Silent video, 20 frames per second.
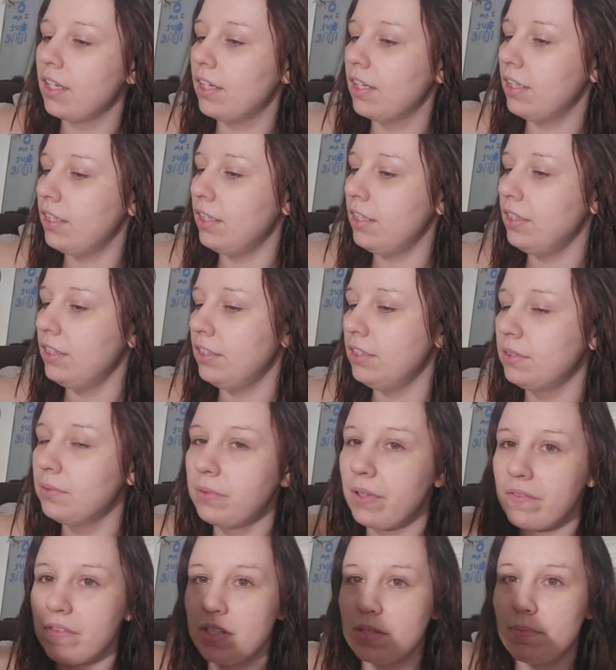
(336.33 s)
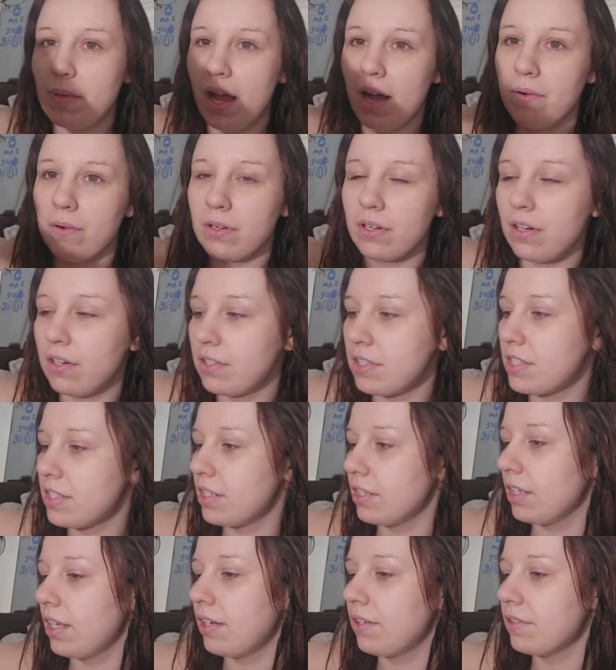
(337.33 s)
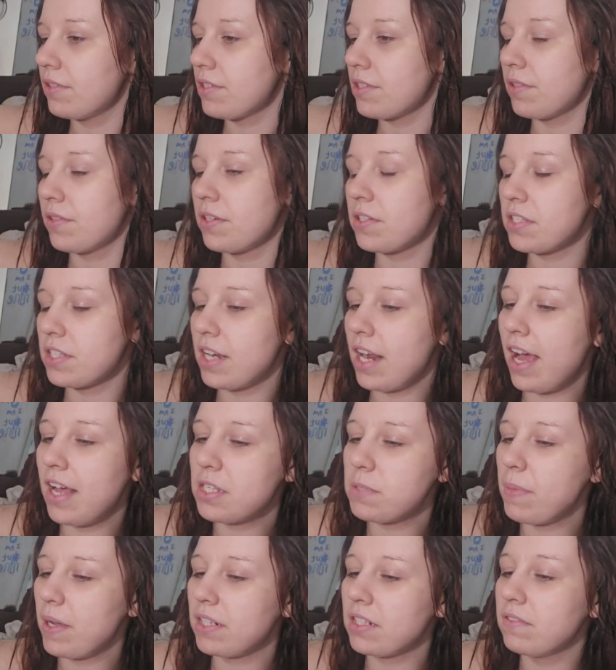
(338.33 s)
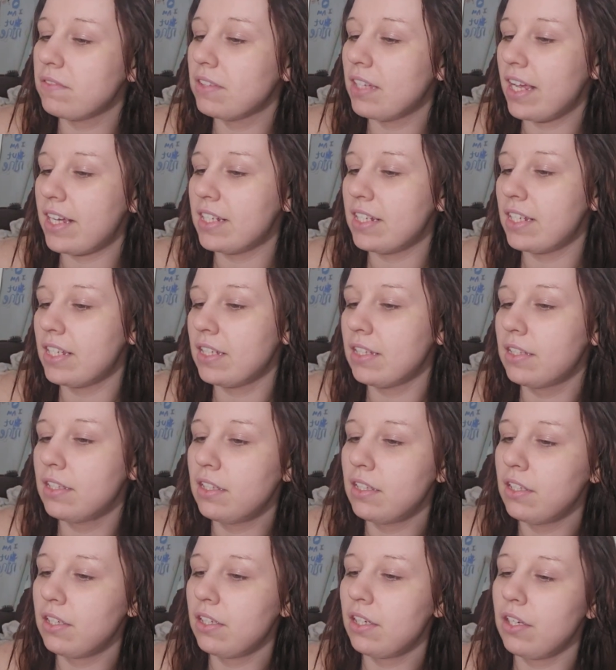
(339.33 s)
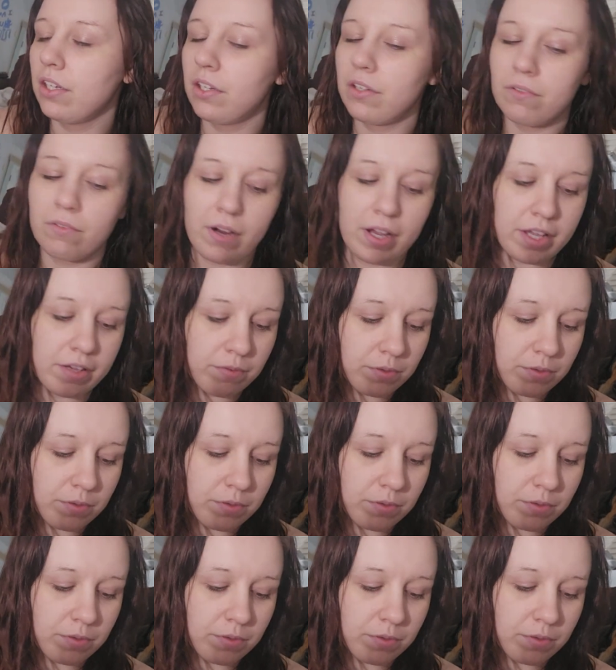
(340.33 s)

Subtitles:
We have this power card still out. So there's an aspect of lightning, right?